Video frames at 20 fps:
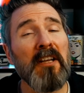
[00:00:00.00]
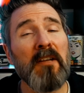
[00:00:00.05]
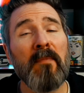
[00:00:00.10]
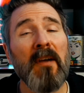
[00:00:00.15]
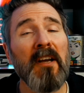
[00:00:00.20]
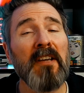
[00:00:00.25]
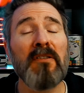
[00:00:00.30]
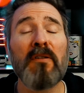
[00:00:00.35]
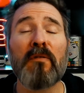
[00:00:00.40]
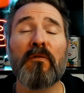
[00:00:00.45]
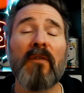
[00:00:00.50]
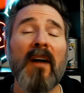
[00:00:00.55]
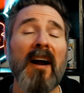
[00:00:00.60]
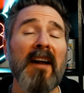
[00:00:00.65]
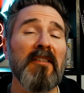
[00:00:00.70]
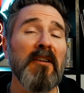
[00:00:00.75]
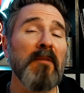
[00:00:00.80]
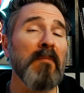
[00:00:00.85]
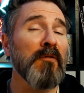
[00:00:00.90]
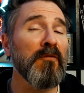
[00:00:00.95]
eBay, you'll
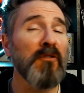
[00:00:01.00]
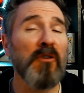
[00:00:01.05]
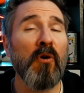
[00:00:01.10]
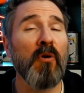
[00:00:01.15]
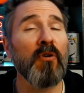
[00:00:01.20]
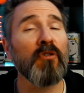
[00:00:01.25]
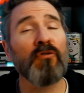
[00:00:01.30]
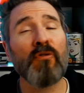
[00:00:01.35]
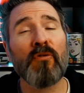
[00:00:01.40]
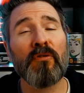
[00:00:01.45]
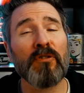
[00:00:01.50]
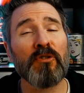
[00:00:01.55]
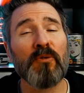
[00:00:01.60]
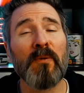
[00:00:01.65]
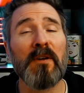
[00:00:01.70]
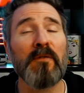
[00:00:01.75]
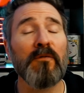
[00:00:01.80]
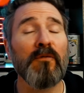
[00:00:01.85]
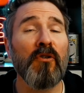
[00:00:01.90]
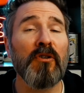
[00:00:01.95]
find them. If you go on
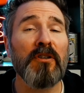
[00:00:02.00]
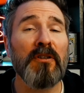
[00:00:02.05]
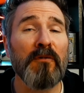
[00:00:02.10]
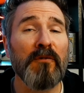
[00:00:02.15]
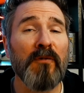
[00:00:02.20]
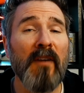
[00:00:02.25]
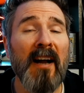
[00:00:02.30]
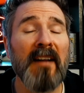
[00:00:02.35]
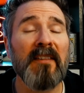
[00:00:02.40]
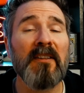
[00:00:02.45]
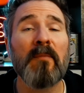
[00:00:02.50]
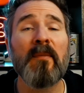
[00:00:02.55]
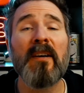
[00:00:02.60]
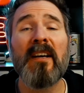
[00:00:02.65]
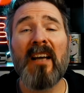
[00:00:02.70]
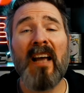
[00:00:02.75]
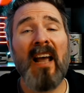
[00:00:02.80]
Chrono24, you'll find them.